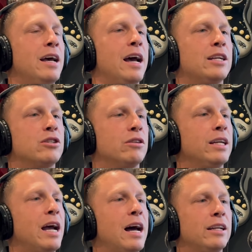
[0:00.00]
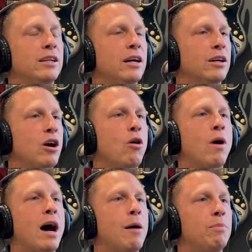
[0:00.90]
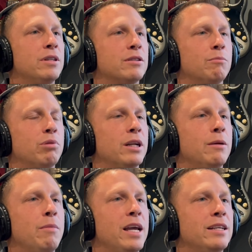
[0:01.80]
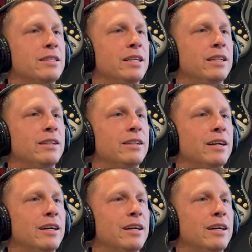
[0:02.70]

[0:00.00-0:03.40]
actually got a co-op at some pretty amazing